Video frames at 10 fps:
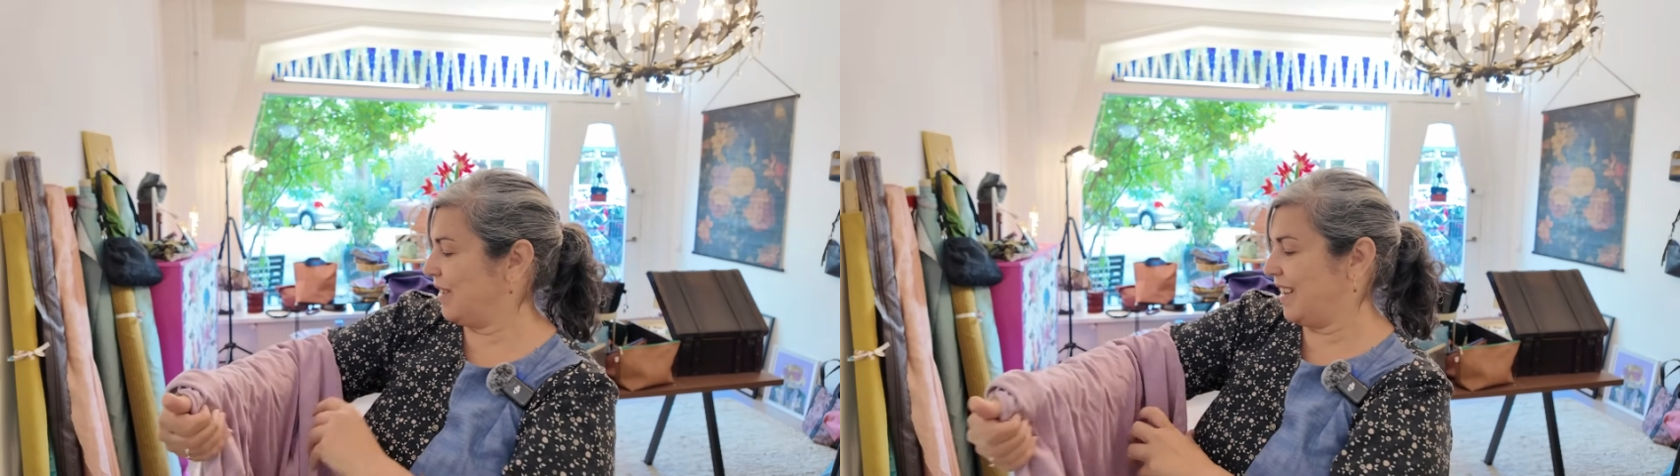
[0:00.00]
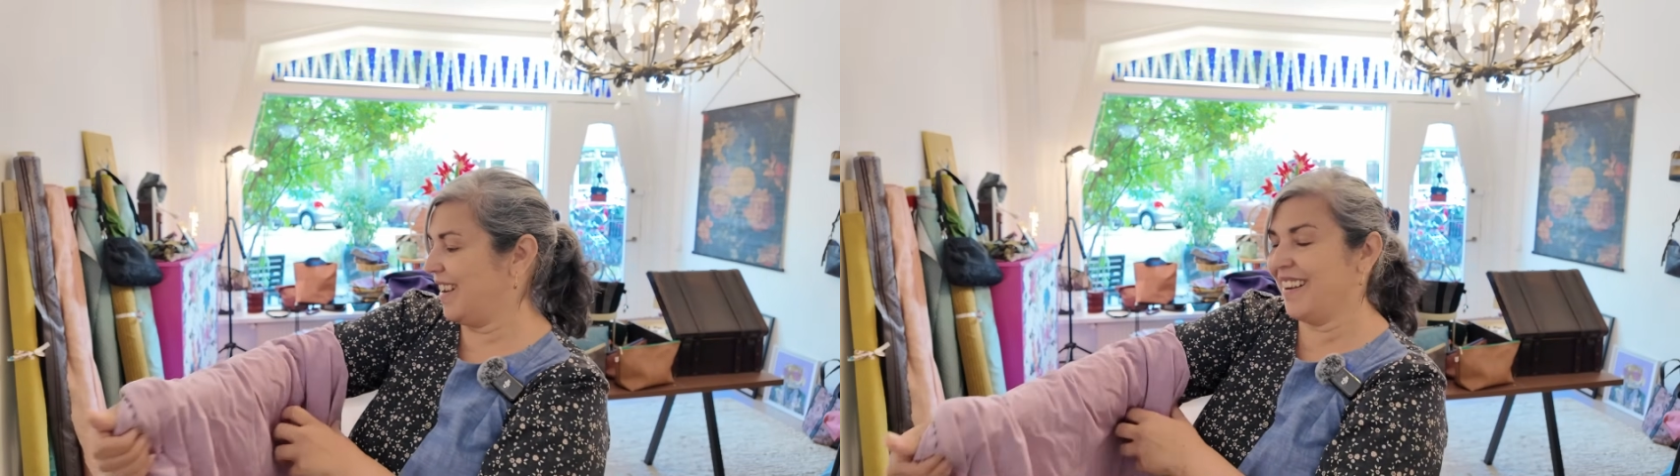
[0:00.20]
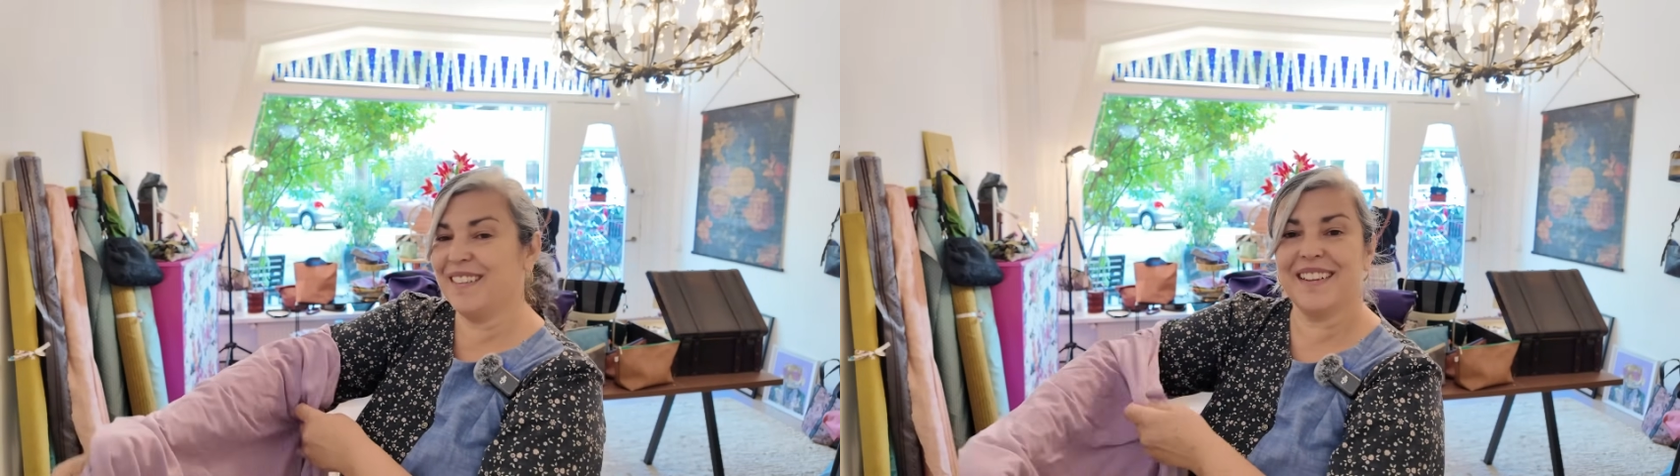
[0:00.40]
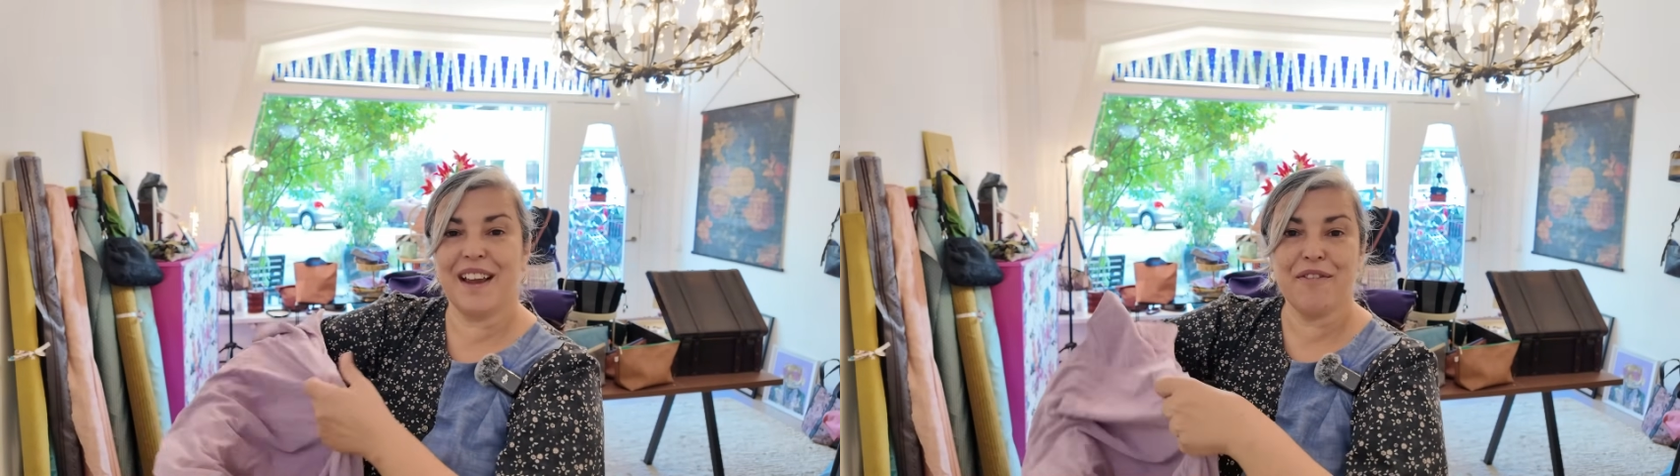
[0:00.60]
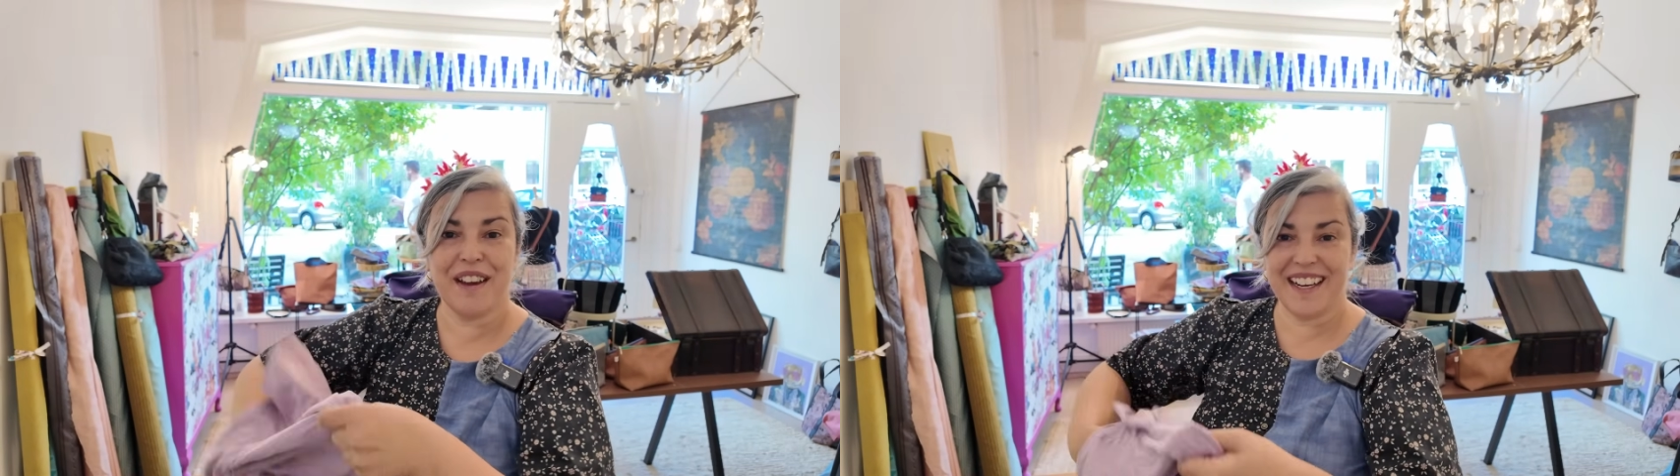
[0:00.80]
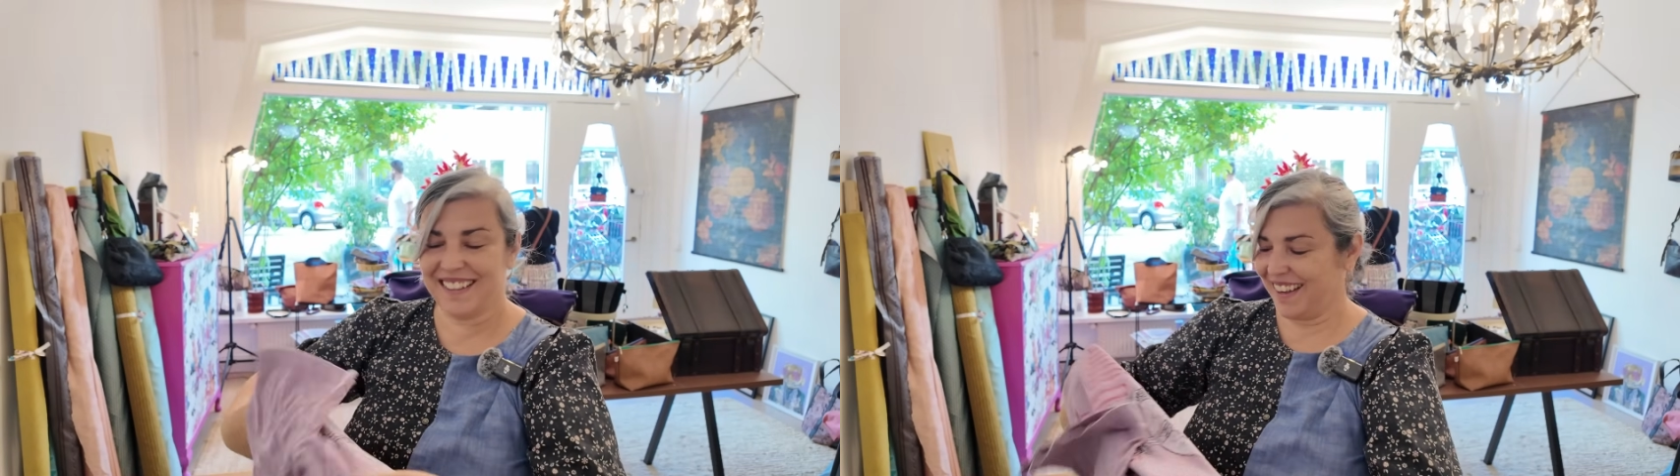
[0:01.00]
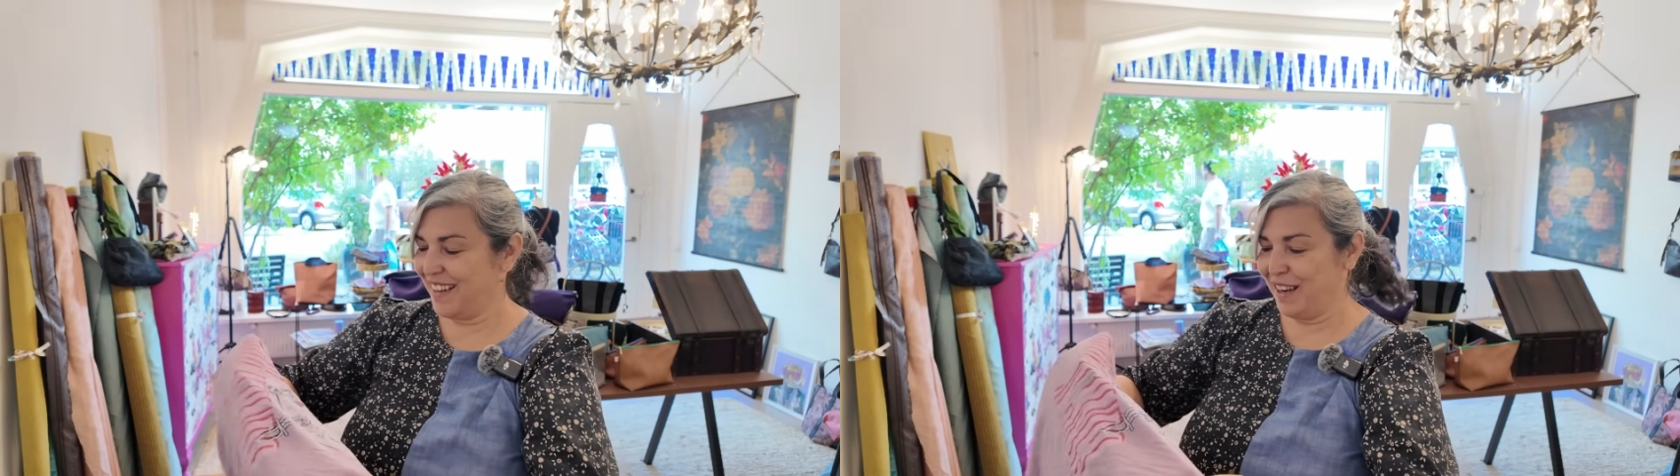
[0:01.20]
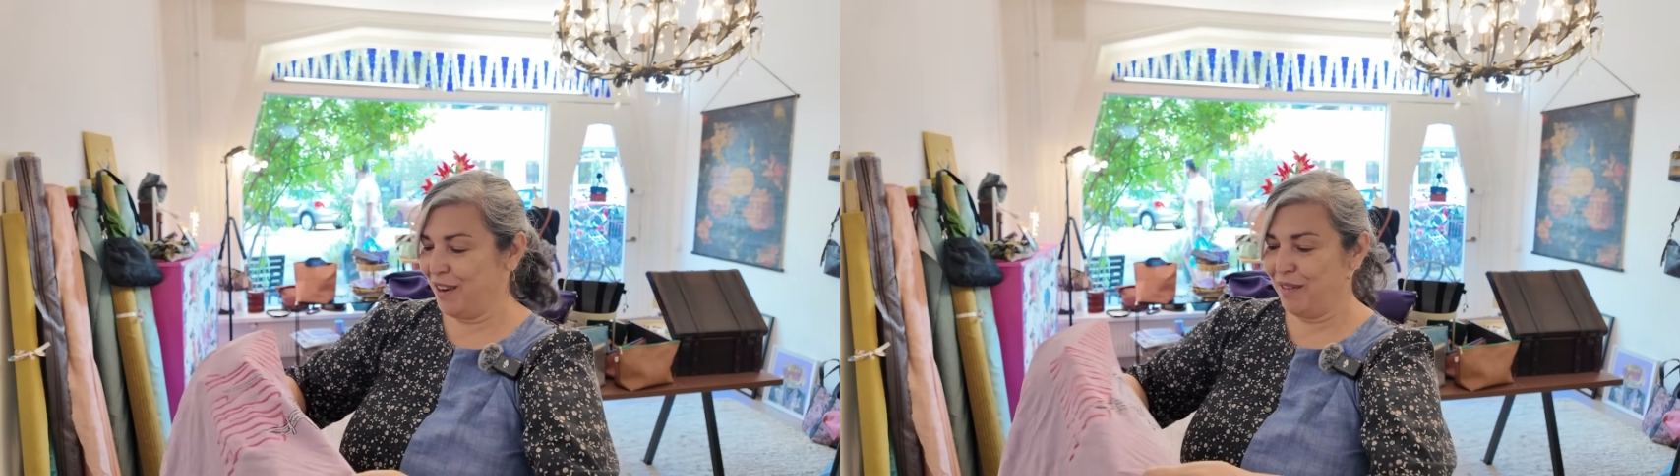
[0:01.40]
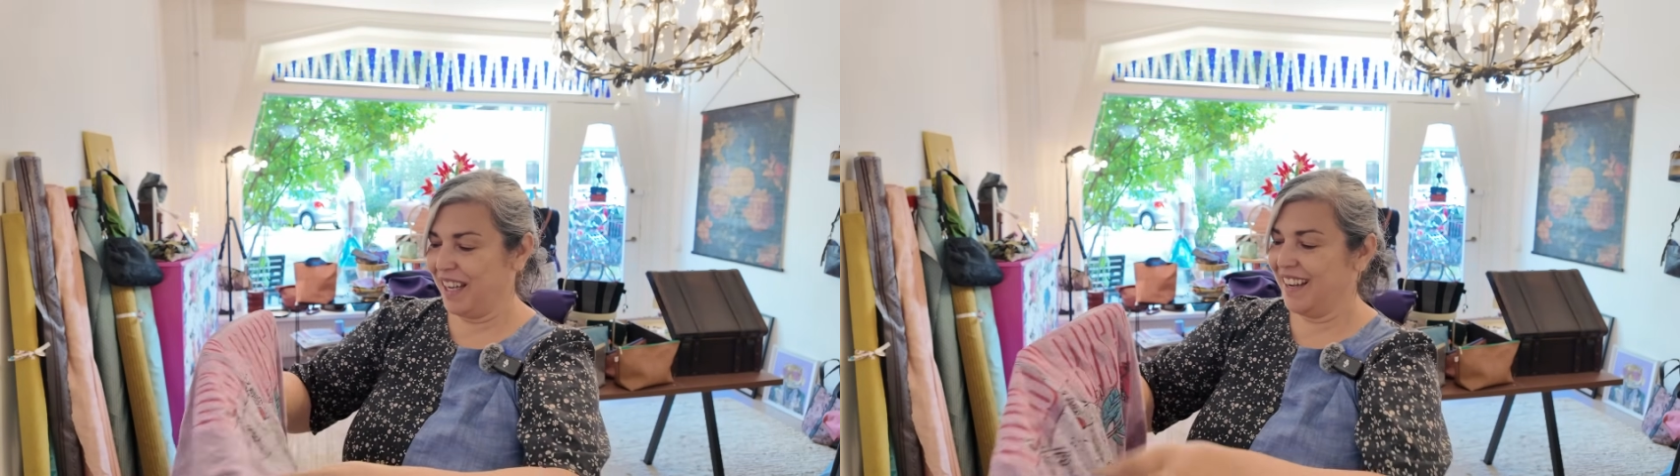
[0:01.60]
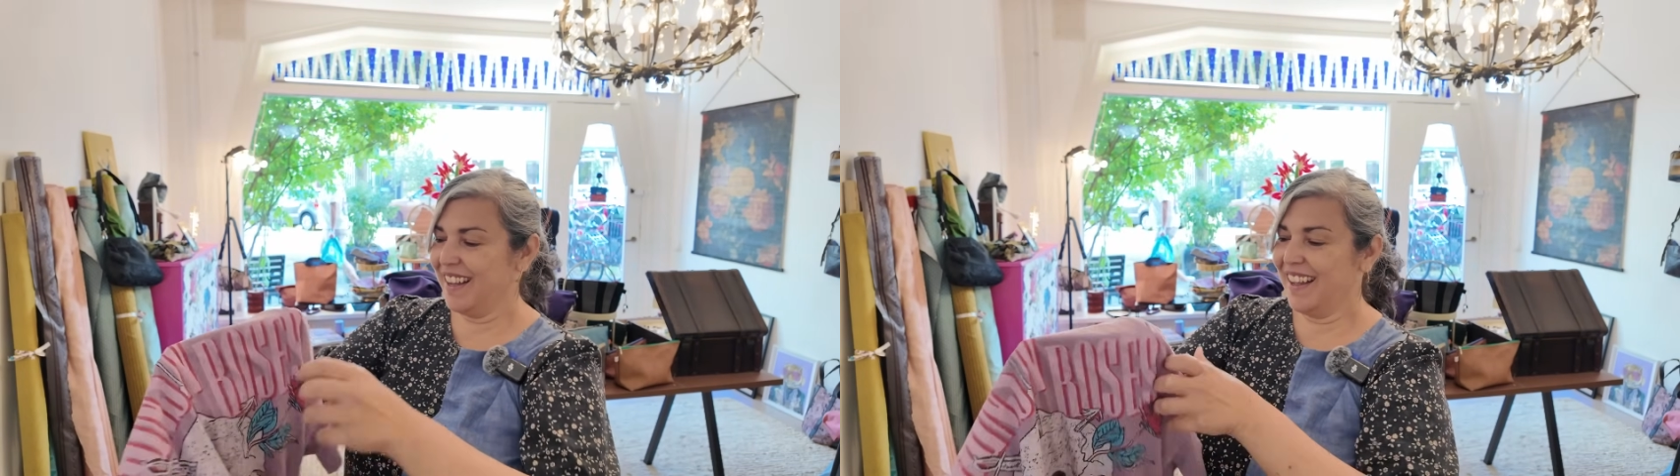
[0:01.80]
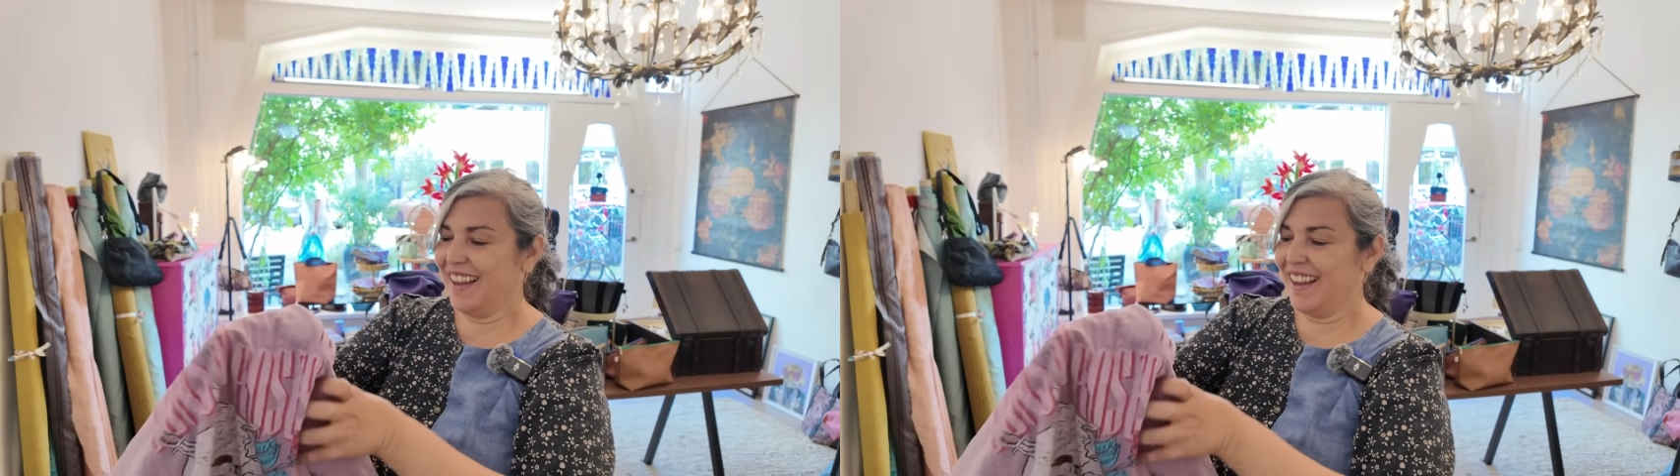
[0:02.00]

the effect, and I love it.